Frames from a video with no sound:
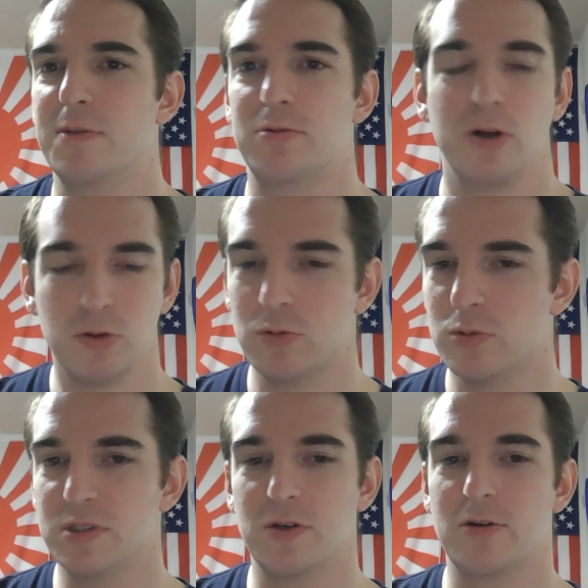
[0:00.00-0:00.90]

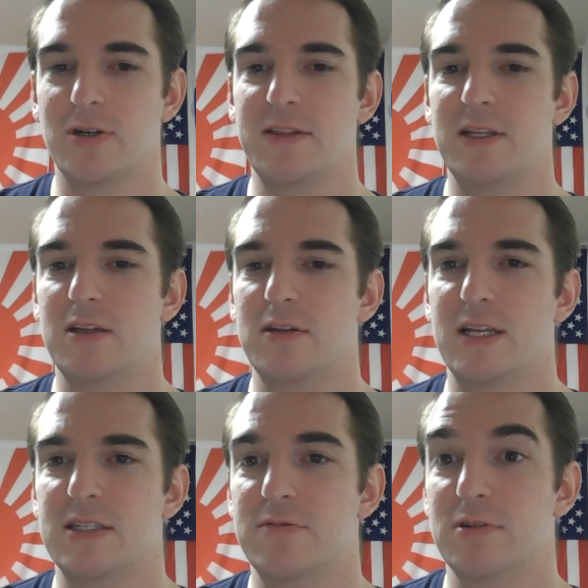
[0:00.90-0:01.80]
prose or anything
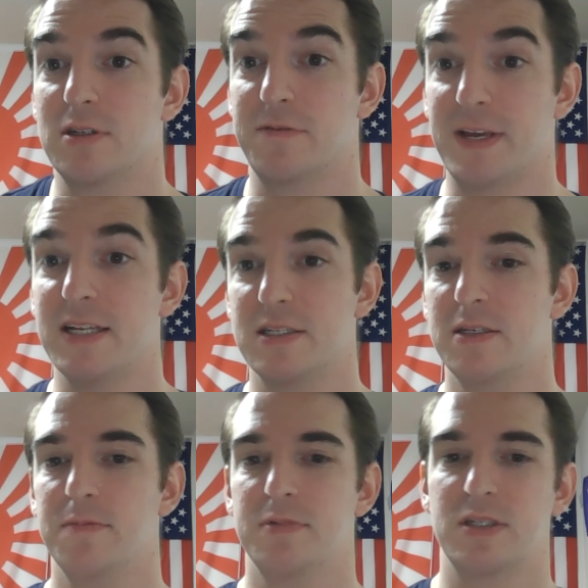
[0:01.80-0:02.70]
that's really fancy,
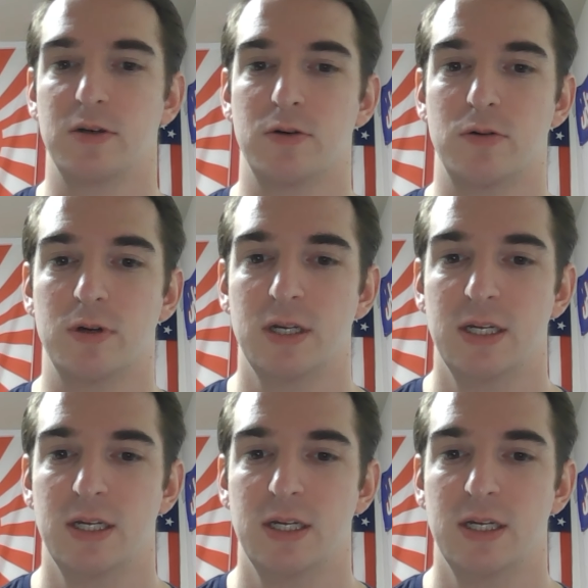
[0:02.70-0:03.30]
so